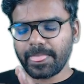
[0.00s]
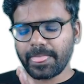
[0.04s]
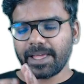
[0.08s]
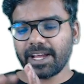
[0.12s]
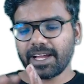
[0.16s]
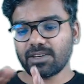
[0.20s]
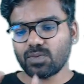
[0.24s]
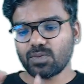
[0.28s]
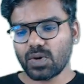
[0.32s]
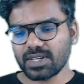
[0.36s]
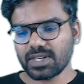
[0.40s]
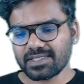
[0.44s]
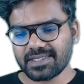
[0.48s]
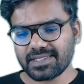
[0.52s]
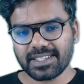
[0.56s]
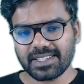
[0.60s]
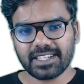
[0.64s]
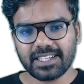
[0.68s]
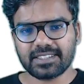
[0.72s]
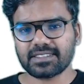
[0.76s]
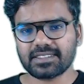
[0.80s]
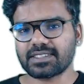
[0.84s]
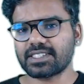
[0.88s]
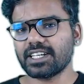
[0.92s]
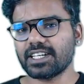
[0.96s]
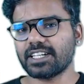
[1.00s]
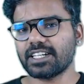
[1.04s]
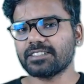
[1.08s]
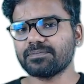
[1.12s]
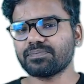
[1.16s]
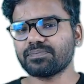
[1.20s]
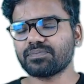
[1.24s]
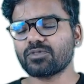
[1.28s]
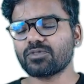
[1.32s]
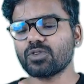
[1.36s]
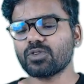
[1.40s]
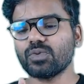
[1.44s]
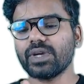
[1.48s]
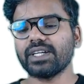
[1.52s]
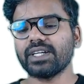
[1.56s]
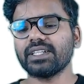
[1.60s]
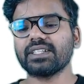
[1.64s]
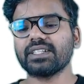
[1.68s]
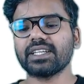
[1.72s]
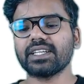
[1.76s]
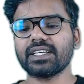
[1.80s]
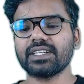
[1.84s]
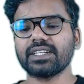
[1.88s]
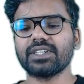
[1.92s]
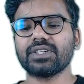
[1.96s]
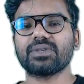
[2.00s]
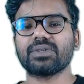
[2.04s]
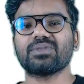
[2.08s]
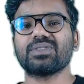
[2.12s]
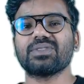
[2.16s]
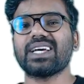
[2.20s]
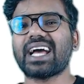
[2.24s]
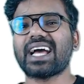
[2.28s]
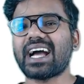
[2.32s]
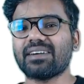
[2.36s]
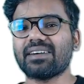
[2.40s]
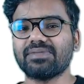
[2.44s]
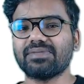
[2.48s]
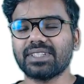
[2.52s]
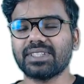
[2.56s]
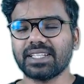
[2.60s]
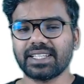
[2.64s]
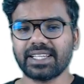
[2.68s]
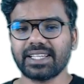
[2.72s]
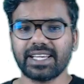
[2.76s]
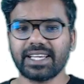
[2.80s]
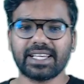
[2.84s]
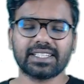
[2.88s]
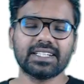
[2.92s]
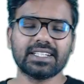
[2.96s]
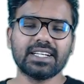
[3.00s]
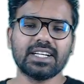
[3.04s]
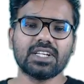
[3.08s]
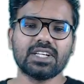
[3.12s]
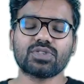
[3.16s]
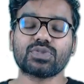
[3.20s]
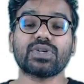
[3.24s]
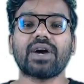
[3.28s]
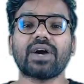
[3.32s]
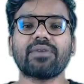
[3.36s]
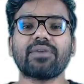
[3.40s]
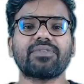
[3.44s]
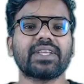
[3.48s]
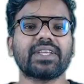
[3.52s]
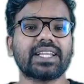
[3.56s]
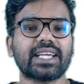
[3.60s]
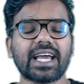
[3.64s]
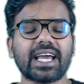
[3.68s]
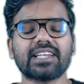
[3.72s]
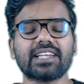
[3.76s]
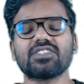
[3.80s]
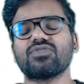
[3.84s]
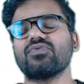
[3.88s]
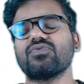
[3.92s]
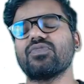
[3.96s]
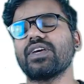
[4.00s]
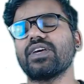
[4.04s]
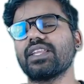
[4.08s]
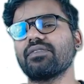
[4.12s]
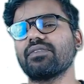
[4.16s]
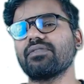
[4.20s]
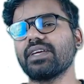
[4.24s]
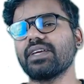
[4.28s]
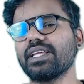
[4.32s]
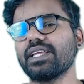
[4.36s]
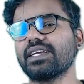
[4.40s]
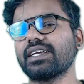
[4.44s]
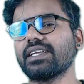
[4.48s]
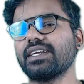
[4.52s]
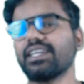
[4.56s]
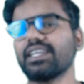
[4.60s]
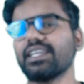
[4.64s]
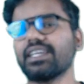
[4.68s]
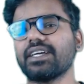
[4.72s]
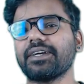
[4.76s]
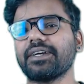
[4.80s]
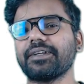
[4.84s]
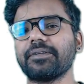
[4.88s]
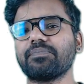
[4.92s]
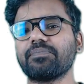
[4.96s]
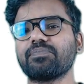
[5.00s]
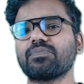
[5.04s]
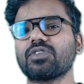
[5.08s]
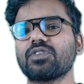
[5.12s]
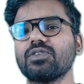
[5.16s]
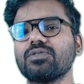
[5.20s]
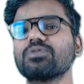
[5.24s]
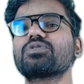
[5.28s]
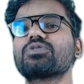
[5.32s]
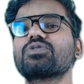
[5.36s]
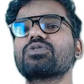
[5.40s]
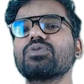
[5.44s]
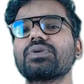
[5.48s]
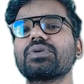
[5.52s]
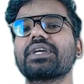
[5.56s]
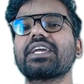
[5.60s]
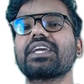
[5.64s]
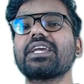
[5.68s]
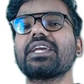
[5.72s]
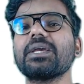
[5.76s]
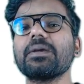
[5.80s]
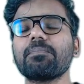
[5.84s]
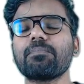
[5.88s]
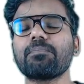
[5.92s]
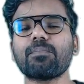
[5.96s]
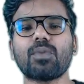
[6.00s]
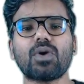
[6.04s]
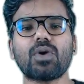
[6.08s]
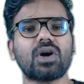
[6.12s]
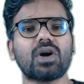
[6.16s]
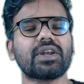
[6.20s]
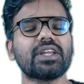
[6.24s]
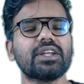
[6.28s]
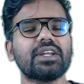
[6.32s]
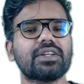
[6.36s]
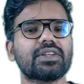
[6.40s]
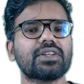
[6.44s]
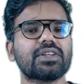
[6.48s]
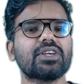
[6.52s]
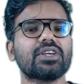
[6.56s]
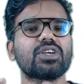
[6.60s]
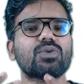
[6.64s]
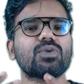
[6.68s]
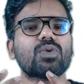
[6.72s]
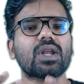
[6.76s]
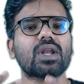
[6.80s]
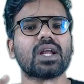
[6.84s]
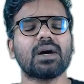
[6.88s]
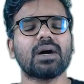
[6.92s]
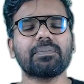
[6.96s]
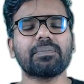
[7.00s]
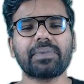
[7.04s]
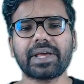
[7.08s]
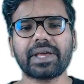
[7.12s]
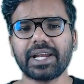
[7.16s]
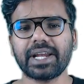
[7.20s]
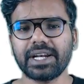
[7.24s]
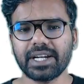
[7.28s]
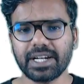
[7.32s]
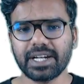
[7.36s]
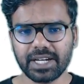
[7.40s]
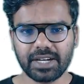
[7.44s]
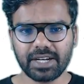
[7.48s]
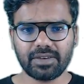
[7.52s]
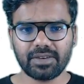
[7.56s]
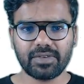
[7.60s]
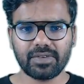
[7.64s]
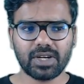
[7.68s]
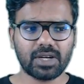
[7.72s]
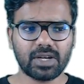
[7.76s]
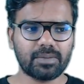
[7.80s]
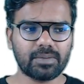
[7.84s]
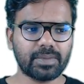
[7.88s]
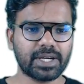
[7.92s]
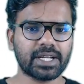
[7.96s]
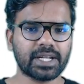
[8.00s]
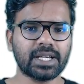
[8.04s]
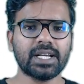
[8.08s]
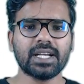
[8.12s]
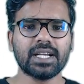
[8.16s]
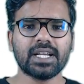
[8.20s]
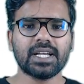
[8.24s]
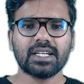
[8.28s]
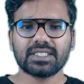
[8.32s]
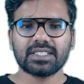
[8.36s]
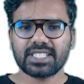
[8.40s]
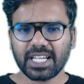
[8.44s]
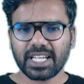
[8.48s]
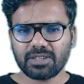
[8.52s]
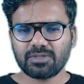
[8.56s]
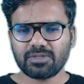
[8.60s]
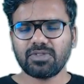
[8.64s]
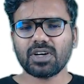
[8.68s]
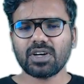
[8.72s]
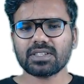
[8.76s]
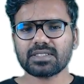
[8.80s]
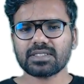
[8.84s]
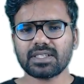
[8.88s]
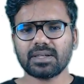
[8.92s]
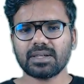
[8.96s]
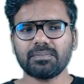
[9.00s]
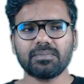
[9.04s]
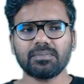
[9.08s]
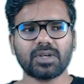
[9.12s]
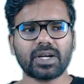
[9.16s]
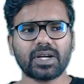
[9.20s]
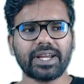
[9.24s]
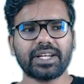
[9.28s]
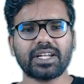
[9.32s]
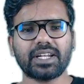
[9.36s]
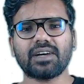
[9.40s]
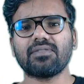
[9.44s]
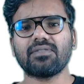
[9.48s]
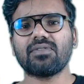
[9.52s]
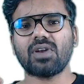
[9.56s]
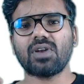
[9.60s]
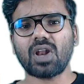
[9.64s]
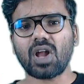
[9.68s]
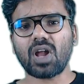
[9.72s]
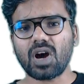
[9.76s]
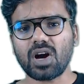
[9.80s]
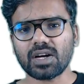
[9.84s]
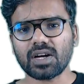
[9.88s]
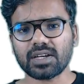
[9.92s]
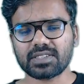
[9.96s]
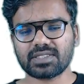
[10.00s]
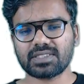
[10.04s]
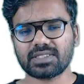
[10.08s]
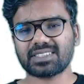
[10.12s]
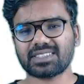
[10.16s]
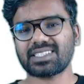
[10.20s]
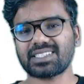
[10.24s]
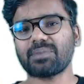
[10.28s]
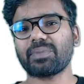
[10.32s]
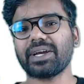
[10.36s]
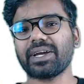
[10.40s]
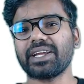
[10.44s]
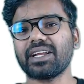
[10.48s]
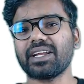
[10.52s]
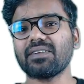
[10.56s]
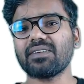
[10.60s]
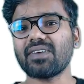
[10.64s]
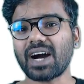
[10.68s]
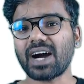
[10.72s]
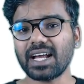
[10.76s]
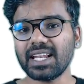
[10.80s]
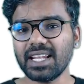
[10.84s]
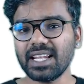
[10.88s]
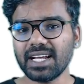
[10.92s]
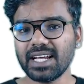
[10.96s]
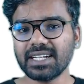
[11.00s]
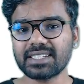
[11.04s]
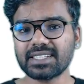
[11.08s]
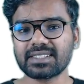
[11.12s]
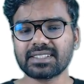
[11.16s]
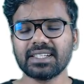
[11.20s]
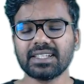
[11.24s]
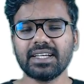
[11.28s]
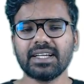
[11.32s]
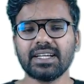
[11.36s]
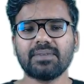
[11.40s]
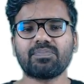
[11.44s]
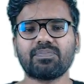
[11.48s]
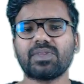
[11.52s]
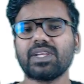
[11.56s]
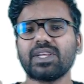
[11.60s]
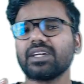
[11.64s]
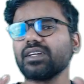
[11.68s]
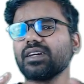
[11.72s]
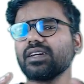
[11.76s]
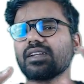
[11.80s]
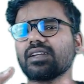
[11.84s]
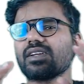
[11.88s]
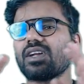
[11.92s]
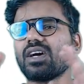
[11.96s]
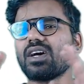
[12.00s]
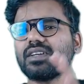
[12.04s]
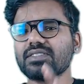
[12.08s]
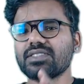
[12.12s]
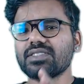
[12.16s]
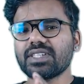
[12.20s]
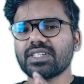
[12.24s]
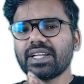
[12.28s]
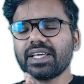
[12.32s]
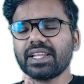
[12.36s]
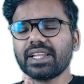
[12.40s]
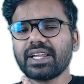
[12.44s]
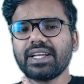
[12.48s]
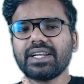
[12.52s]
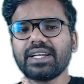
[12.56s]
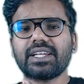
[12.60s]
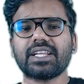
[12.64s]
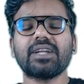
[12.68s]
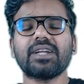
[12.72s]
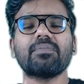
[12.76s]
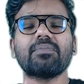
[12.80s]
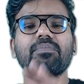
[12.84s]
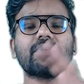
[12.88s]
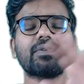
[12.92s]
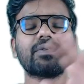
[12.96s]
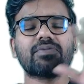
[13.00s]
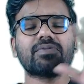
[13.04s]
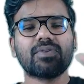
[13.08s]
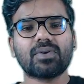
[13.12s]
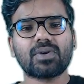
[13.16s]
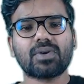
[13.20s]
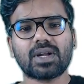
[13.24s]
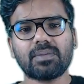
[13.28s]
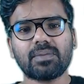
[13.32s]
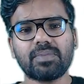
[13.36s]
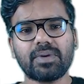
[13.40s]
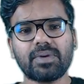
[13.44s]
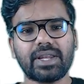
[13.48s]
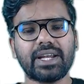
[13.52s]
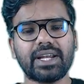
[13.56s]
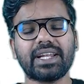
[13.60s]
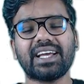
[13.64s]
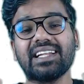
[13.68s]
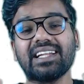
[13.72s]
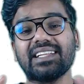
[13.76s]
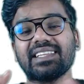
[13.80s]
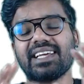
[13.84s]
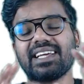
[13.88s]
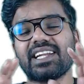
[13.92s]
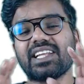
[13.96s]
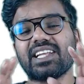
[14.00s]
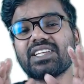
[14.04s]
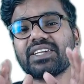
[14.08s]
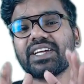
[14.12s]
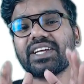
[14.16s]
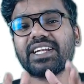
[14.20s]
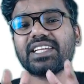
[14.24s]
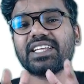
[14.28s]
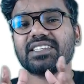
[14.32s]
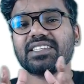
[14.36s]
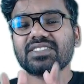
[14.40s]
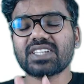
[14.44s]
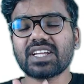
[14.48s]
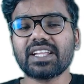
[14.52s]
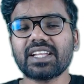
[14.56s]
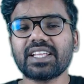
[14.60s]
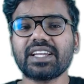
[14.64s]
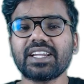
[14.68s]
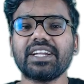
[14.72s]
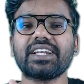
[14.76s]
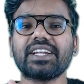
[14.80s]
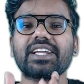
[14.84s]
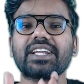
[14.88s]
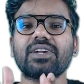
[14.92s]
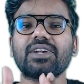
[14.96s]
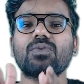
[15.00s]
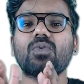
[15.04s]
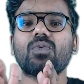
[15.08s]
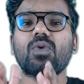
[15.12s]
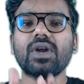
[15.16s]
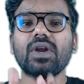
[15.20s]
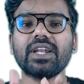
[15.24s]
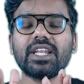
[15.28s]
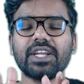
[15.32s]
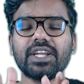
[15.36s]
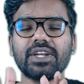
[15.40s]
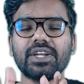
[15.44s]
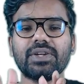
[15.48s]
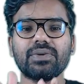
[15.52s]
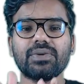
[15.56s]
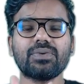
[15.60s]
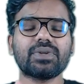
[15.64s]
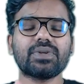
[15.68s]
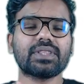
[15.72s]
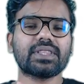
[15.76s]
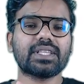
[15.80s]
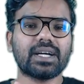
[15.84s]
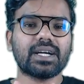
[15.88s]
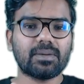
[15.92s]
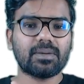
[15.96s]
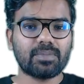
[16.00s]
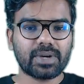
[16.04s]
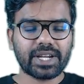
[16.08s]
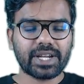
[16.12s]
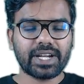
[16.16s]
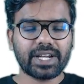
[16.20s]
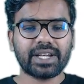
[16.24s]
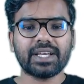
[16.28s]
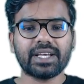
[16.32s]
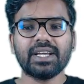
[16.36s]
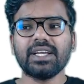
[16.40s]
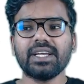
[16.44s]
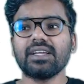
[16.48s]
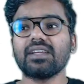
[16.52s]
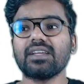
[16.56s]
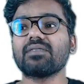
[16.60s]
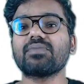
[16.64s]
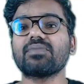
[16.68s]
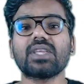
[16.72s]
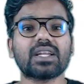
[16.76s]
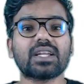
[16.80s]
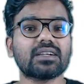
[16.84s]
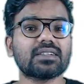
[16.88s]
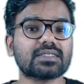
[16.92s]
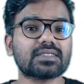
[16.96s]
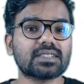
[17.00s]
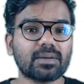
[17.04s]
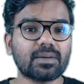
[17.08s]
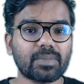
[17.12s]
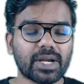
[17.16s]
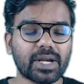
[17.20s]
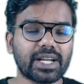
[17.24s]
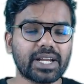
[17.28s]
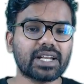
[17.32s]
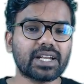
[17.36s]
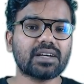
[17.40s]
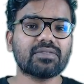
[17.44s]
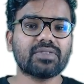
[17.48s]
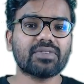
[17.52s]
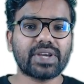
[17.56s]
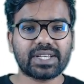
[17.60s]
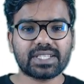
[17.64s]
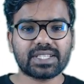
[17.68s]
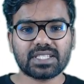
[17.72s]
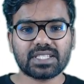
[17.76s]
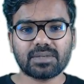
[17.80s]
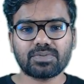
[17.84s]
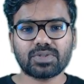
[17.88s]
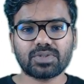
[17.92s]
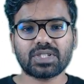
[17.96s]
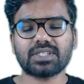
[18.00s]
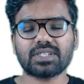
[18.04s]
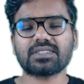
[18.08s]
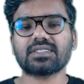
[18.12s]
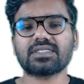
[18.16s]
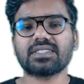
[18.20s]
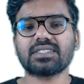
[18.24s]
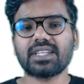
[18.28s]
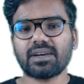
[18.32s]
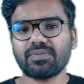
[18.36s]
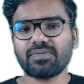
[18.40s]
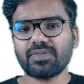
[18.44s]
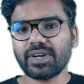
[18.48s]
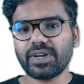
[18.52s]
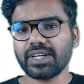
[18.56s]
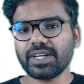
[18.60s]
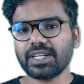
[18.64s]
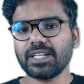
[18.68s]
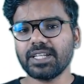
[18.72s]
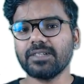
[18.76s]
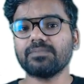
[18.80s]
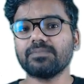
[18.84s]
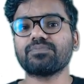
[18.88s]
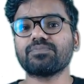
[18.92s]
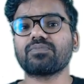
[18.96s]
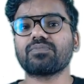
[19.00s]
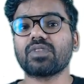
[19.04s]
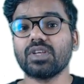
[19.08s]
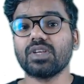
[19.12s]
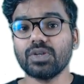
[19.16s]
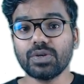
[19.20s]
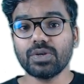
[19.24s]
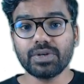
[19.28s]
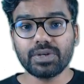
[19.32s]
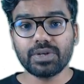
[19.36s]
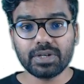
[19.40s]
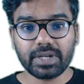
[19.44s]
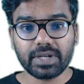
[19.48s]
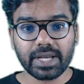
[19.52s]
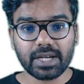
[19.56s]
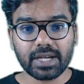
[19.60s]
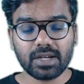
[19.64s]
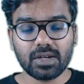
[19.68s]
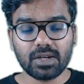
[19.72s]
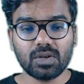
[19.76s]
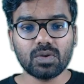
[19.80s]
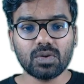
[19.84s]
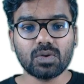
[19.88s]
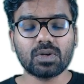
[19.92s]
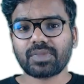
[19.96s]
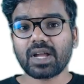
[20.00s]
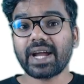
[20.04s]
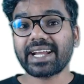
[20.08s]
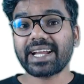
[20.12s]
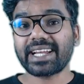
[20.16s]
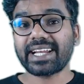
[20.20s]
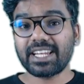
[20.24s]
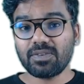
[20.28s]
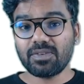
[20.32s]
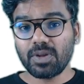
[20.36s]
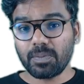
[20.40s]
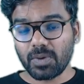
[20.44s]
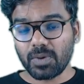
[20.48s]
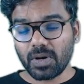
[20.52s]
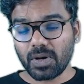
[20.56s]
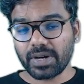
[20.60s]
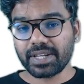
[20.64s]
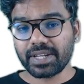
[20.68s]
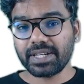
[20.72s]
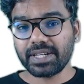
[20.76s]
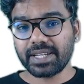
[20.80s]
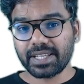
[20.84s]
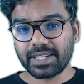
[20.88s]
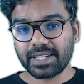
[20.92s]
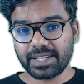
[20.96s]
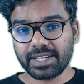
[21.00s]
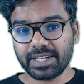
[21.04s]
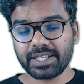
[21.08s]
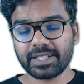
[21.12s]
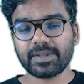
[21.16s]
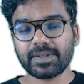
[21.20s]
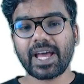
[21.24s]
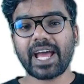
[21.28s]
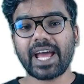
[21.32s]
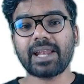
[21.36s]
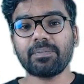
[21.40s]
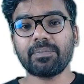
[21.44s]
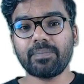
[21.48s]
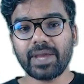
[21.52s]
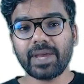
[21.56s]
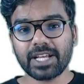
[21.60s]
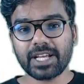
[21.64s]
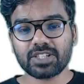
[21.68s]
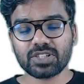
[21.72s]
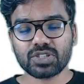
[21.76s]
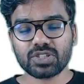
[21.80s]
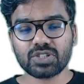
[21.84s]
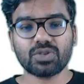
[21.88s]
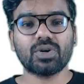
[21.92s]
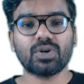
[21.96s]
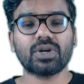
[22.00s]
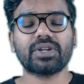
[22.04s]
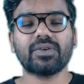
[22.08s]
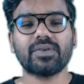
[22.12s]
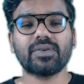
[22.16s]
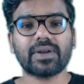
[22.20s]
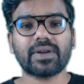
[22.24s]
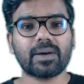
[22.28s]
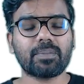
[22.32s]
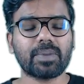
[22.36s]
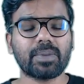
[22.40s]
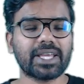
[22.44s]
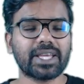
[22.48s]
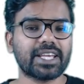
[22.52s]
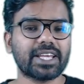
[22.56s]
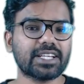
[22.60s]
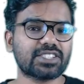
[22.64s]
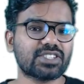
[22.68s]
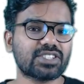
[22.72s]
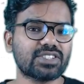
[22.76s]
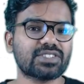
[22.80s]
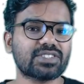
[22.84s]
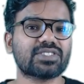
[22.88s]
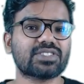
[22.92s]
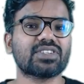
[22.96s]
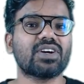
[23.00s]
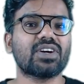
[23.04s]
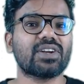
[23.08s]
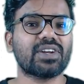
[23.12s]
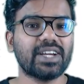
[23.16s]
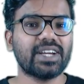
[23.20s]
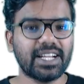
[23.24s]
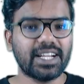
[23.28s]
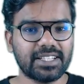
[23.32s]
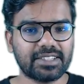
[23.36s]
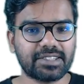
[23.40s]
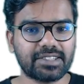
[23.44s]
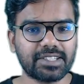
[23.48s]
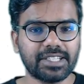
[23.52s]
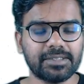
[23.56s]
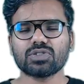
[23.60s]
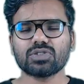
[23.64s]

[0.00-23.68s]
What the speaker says: And once that is done, you enter into the aftercare. So aftercare is very, very critical. You should keep monitoring your upgraded environment. Check for some kind of logs, some kind of alerts that are not generated before upgrade and that are getting generated only during the upgrade. If there are some kind of exceptions, definitely you need to take a look, actively monitor it and make sure your applications are healthy.